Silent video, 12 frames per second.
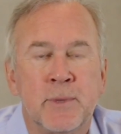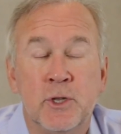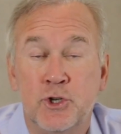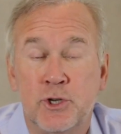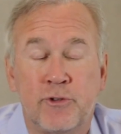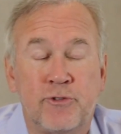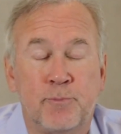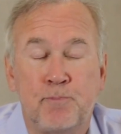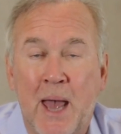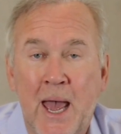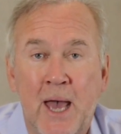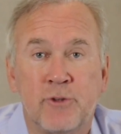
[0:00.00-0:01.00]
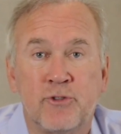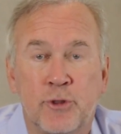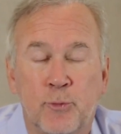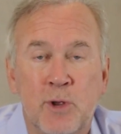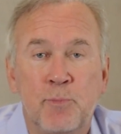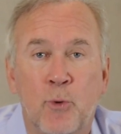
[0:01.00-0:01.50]
just past
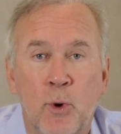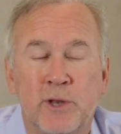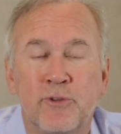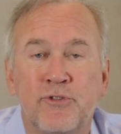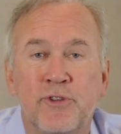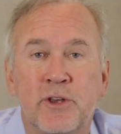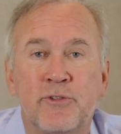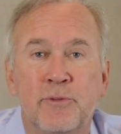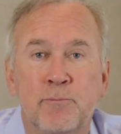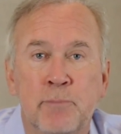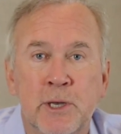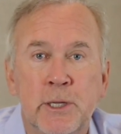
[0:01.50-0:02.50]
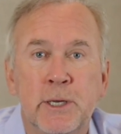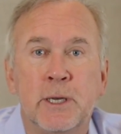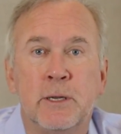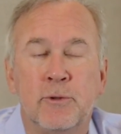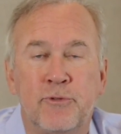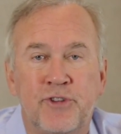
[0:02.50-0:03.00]
3.6
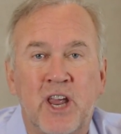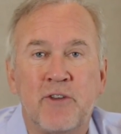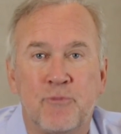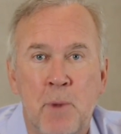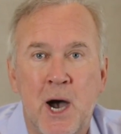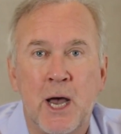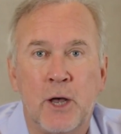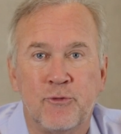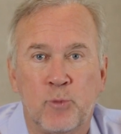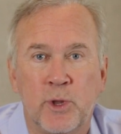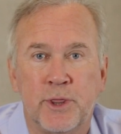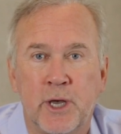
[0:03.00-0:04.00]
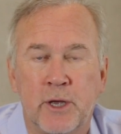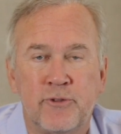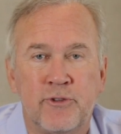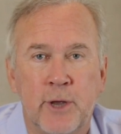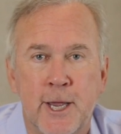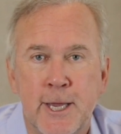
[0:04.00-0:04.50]
million safe miles with
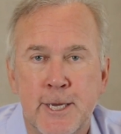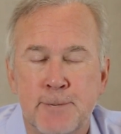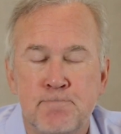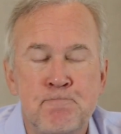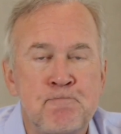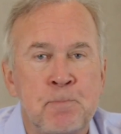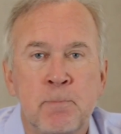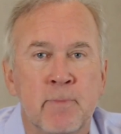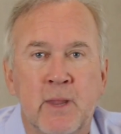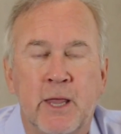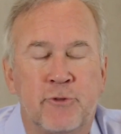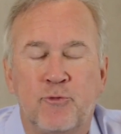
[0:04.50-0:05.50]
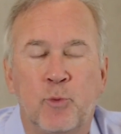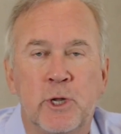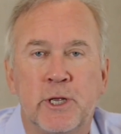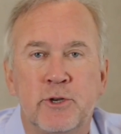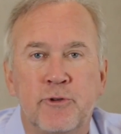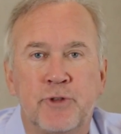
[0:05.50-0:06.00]
us, and it's
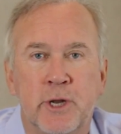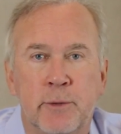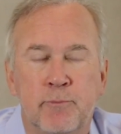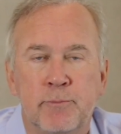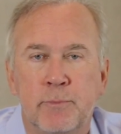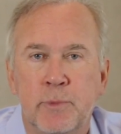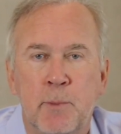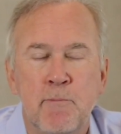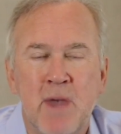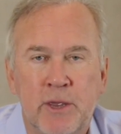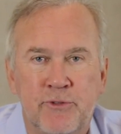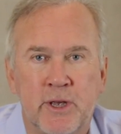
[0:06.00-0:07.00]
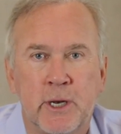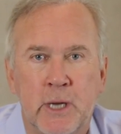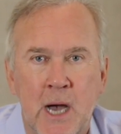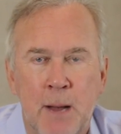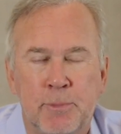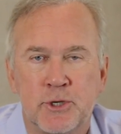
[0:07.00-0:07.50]
really just an amazing
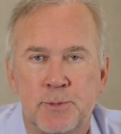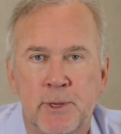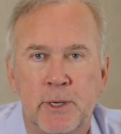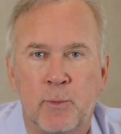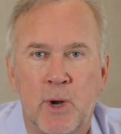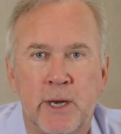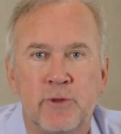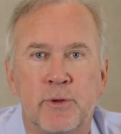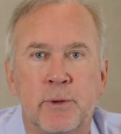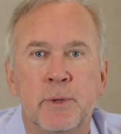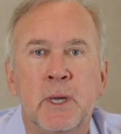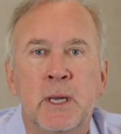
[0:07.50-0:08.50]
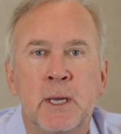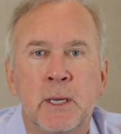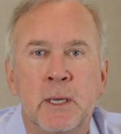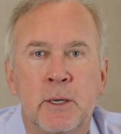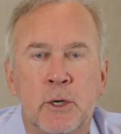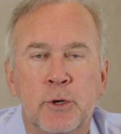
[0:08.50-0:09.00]
accomplishment. Ronnie's a
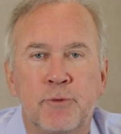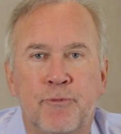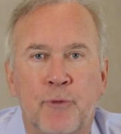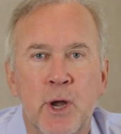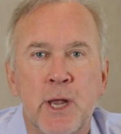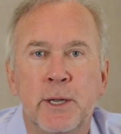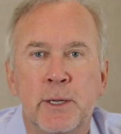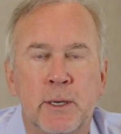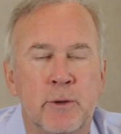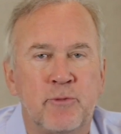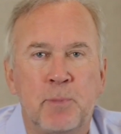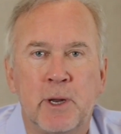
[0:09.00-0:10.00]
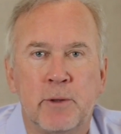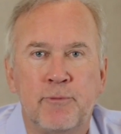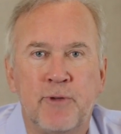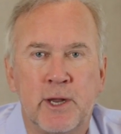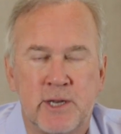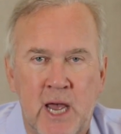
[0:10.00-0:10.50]
good friend and has been a
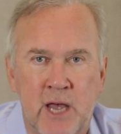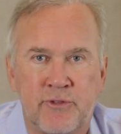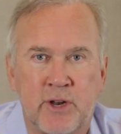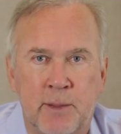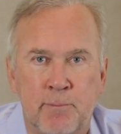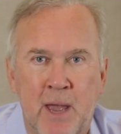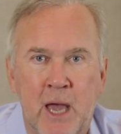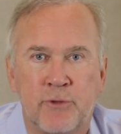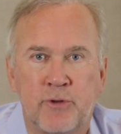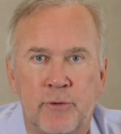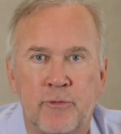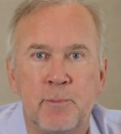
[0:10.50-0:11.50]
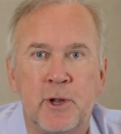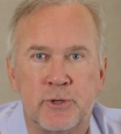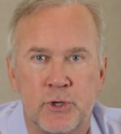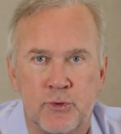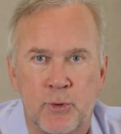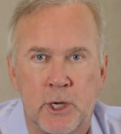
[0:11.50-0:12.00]
fantastic ambassador for
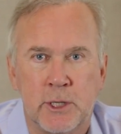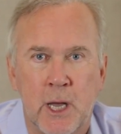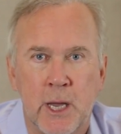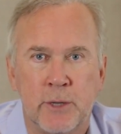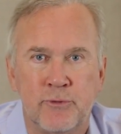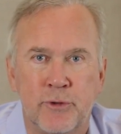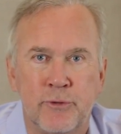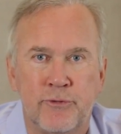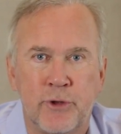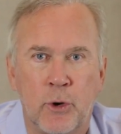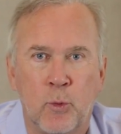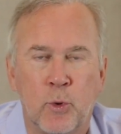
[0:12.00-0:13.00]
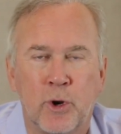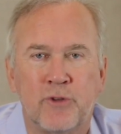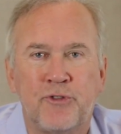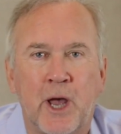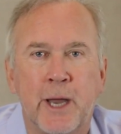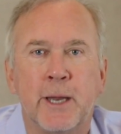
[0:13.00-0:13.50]
Melton Truck Lines, and so we're
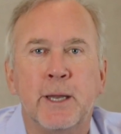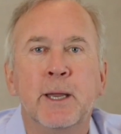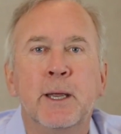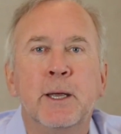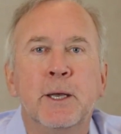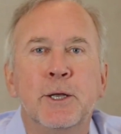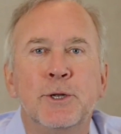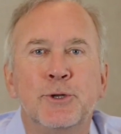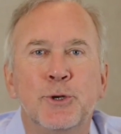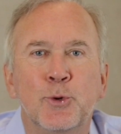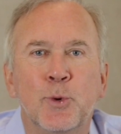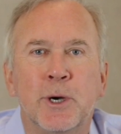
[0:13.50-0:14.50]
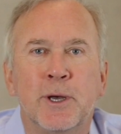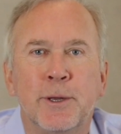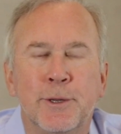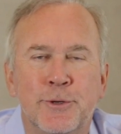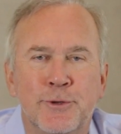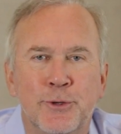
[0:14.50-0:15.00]
excited to